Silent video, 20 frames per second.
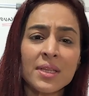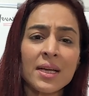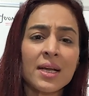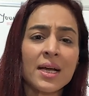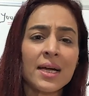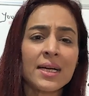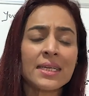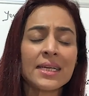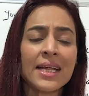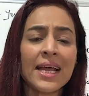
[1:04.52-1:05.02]
they
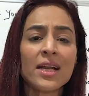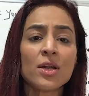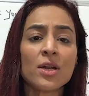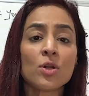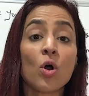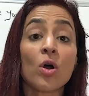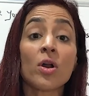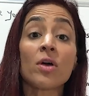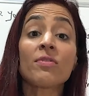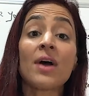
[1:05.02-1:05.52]
contain a
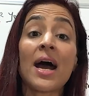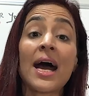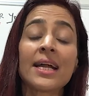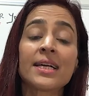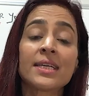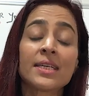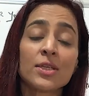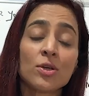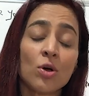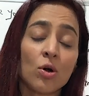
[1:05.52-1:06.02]
lot of
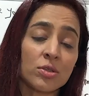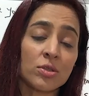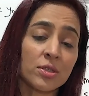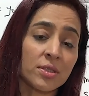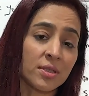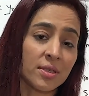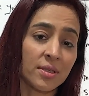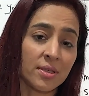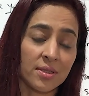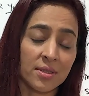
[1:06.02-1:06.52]

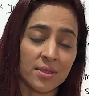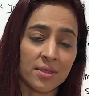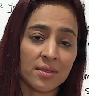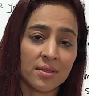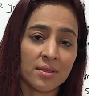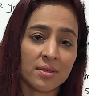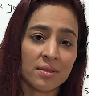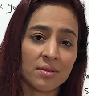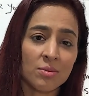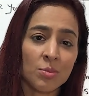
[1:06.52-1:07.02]
antioxidants
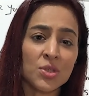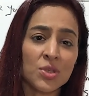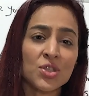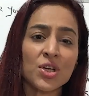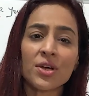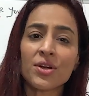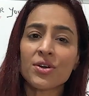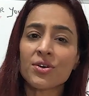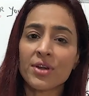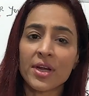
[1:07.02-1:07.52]
which
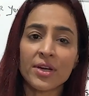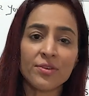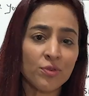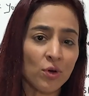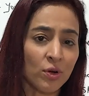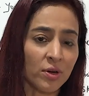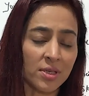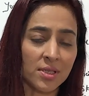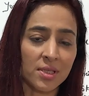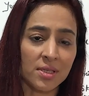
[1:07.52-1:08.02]
are great
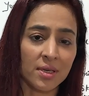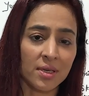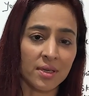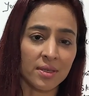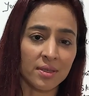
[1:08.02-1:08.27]
for us.